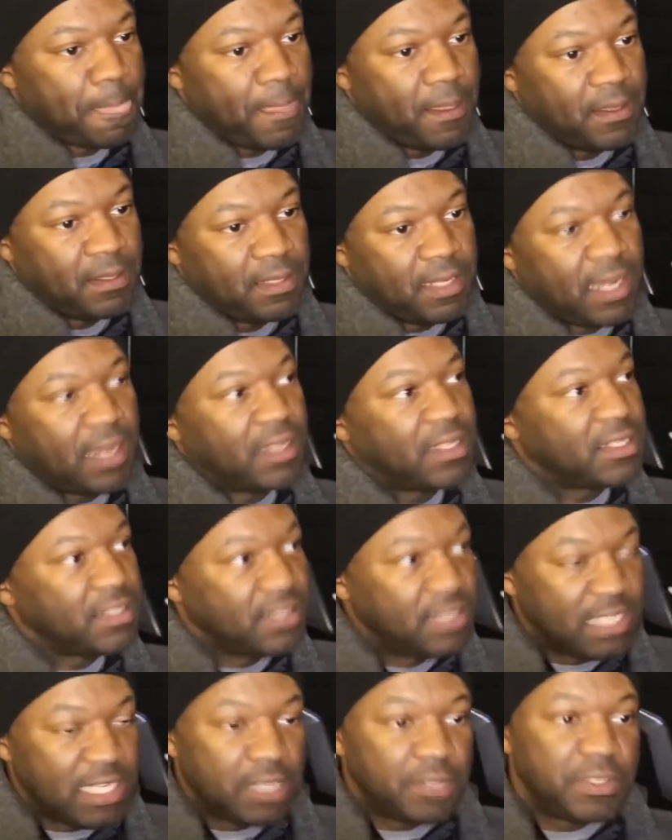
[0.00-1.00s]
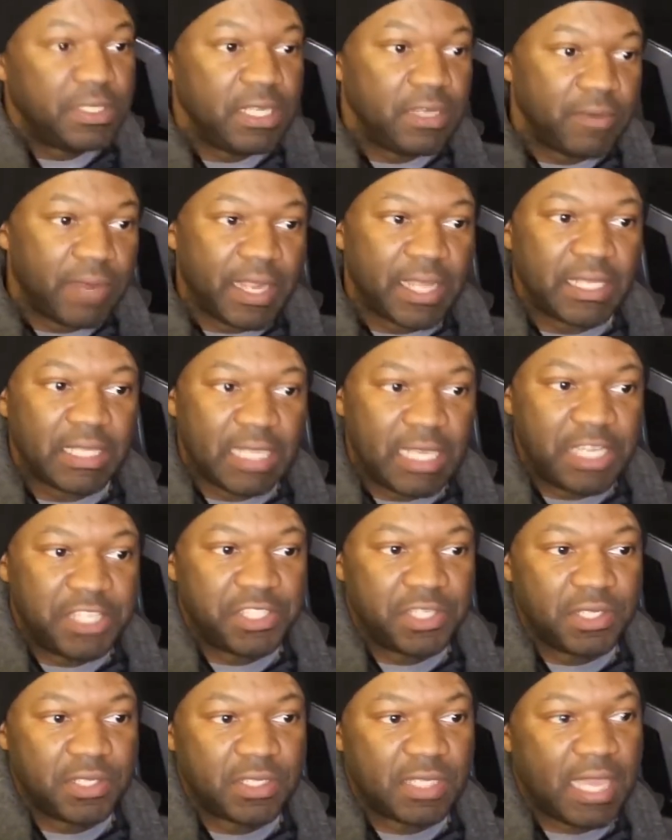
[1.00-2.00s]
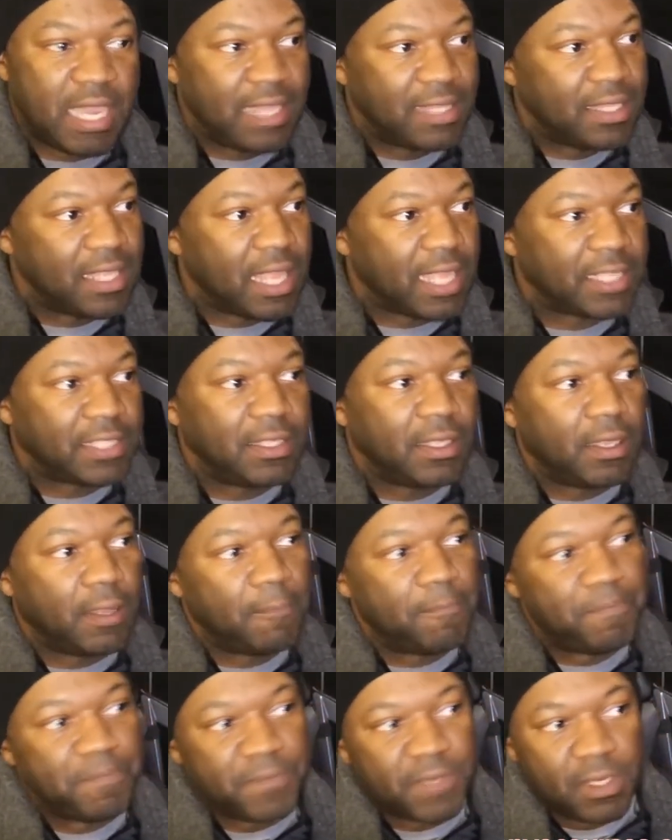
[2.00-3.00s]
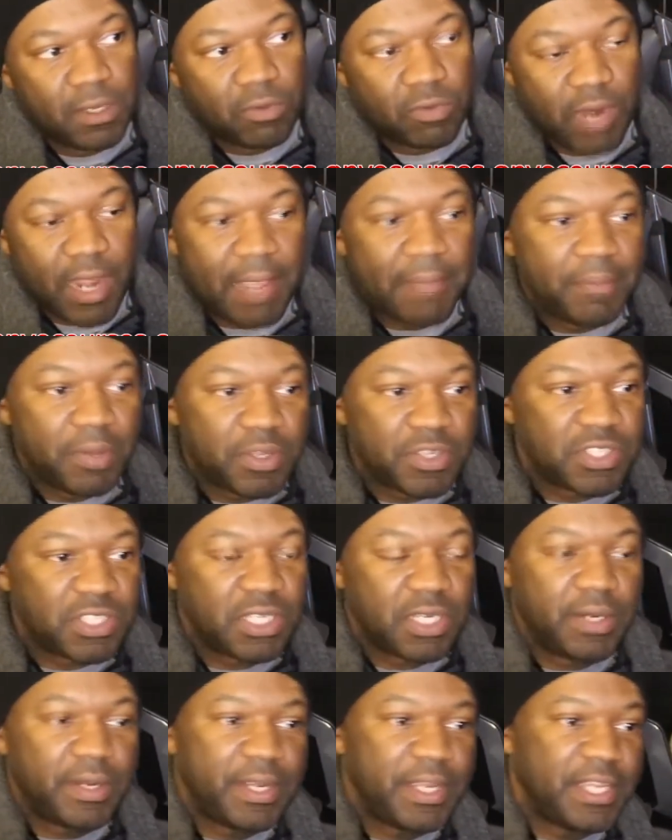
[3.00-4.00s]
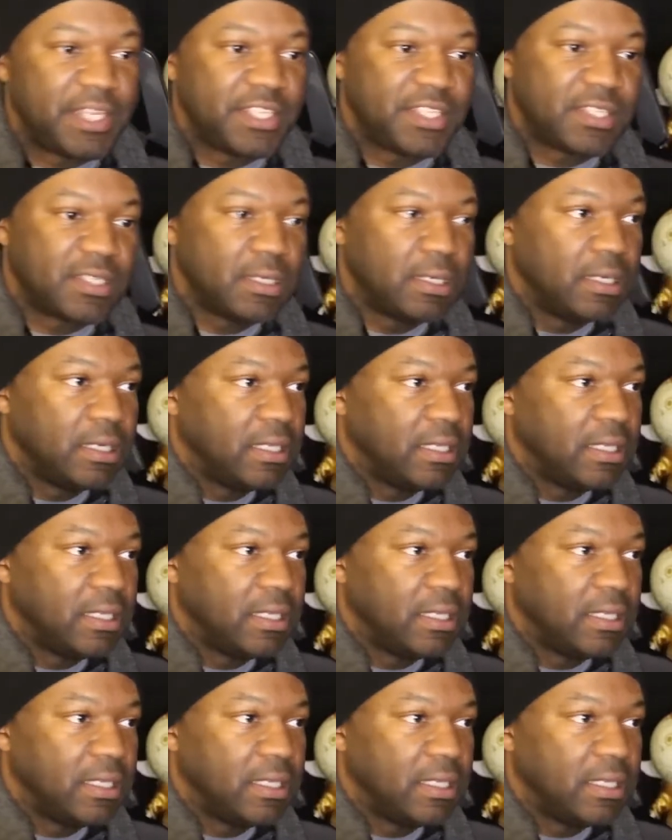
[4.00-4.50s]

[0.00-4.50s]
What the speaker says: They had all these DoD regulations. They had, like, the Rainbow Series.